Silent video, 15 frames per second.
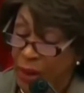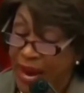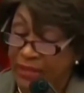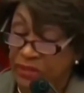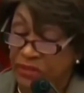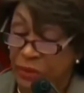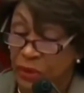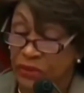the
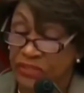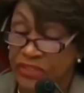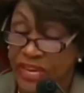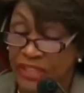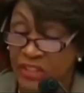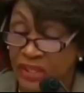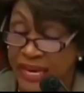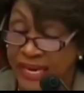transfer of
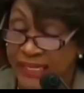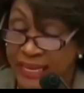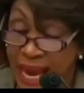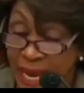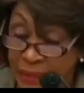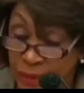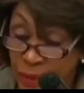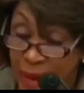Section 8
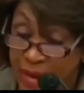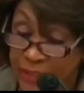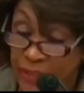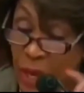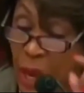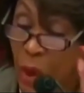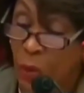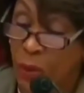
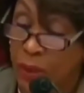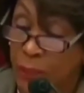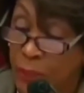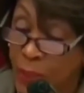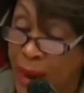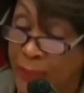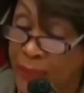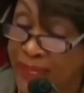contracts when
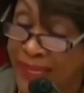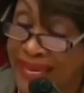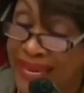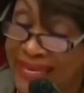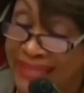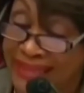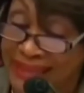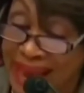a
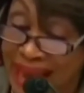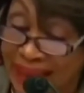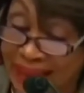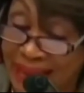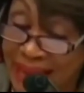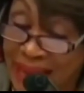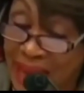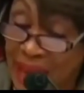property is
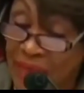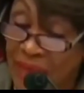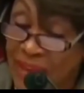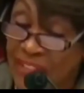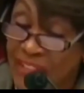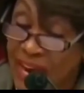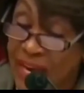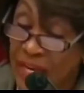not
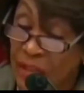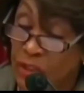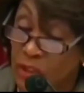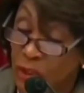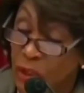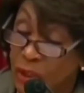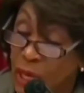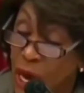FHA
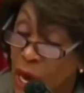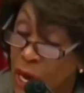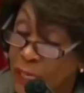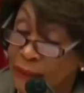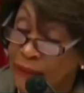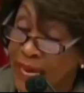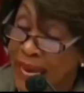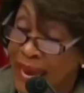insured or
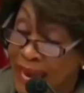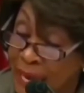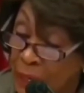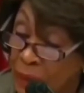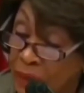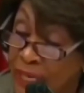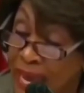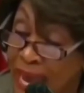HUD
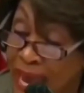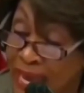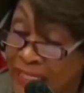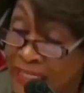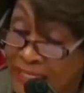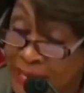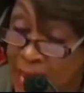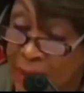held
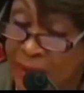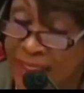as